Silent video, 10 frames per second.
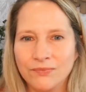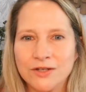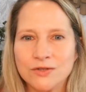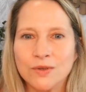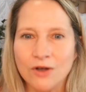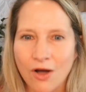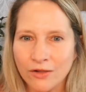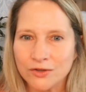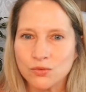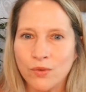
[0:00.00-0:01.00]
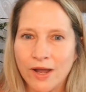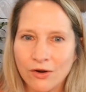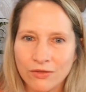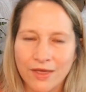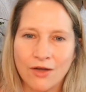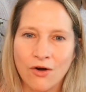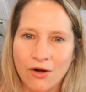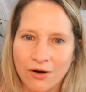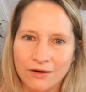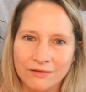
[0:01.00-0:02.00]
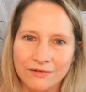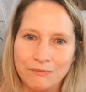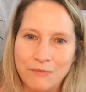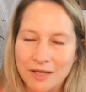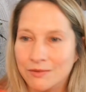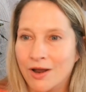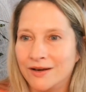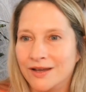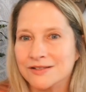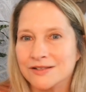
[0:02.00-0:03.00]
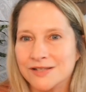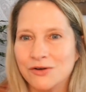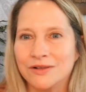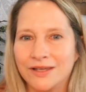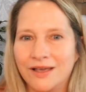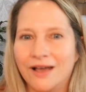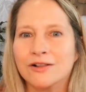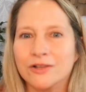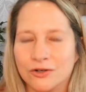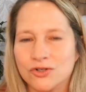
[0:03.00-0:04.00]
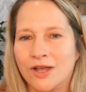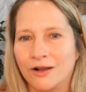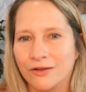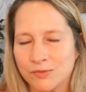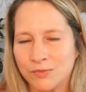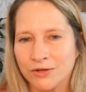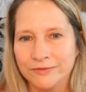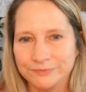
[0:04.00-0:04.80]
and to acknowledge where they are not necessarily a clear channel of spirit.